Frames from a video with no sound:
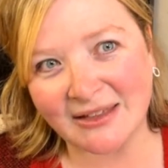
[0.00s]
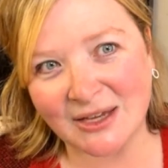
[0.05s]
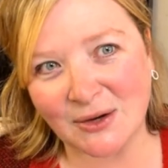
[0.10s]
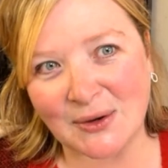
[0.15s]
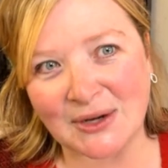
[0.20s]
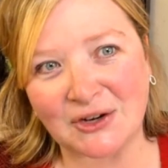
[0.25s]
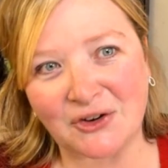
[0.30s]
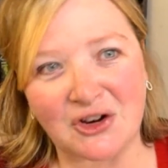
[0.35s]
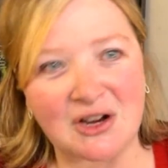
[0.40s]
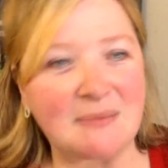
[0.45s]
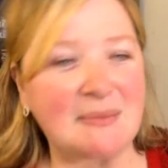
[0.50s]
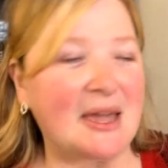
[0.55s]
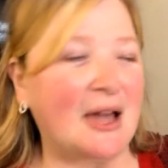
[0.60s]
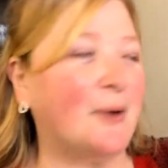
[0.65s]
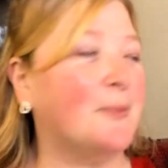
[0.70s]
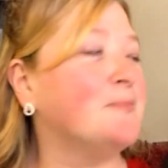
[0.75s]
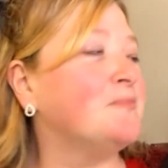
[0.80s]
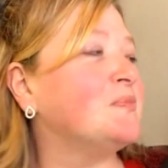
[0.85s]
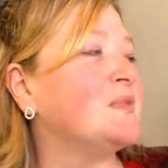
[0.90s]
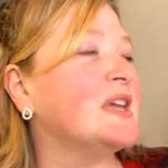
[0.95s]
going to creep me out.
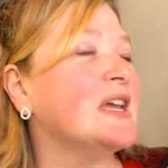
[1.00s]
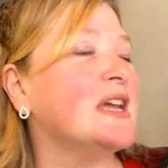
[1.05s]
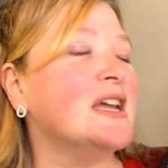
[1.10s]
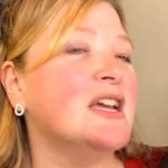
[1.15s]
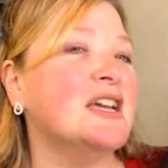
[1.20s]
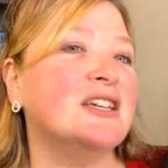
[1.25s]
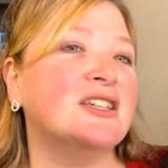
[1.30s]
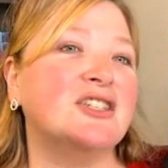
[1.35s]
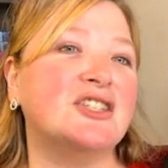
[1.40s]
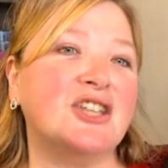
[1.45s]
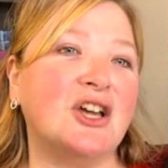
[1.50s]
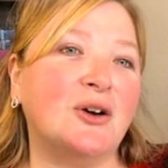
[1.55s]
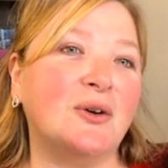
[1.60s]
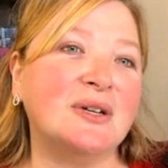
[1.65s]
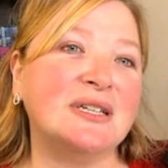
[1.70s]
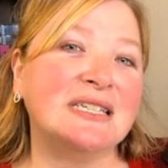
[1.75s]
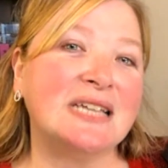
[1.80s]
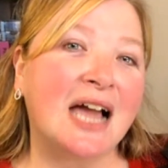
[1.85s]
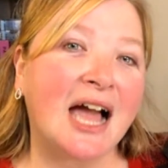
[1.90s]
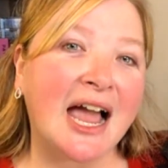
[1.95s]
So
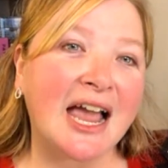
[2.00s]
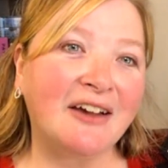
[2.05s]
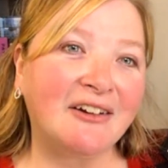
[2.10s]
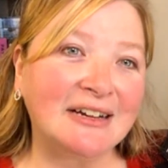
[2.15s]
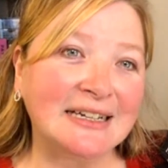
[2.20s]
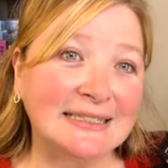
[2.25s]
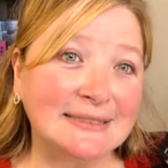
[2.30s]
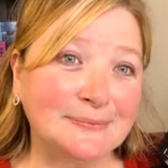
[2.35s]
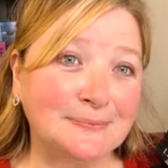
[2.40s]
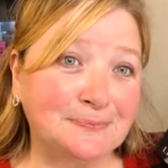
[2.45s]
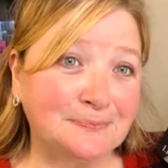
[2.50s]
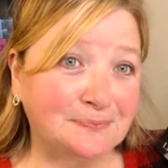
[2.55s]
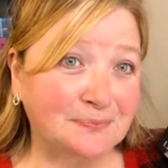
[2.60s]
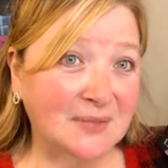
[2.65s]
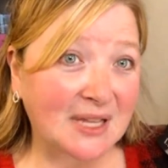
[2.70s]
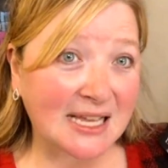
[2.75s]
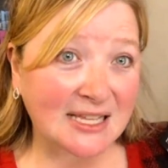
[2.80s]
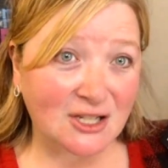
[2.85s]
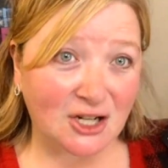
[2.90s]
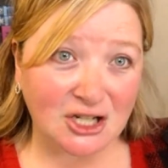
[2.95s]
Tyrant
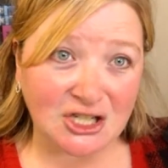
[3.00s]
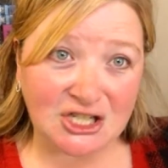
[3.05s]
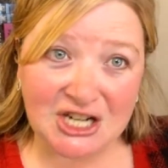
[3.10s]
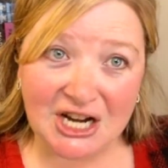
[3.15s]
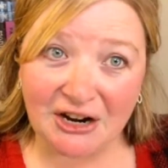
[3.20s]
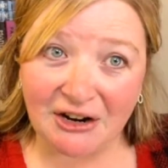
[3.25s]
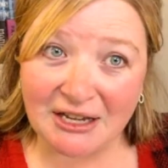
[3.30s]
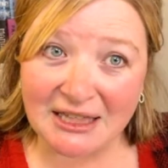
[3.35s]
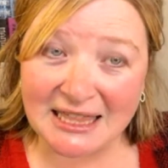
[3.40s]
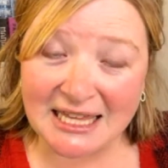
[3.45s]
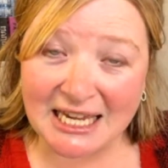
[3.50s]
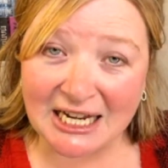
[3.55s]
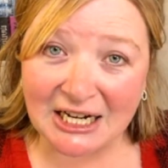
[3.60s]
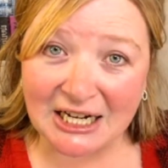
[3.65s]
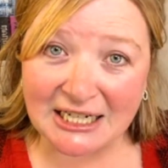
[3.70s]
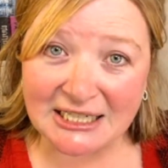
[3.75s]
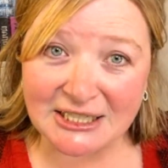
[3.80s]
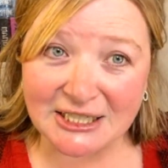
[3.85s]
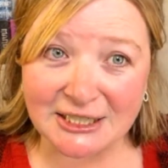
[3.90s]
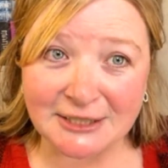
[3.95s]
is our Jareth
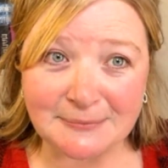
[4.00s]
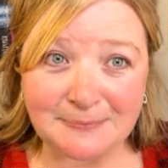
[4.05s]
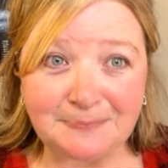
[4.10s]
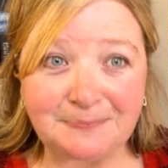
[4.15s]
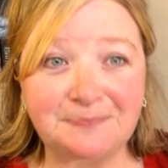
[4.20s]
character.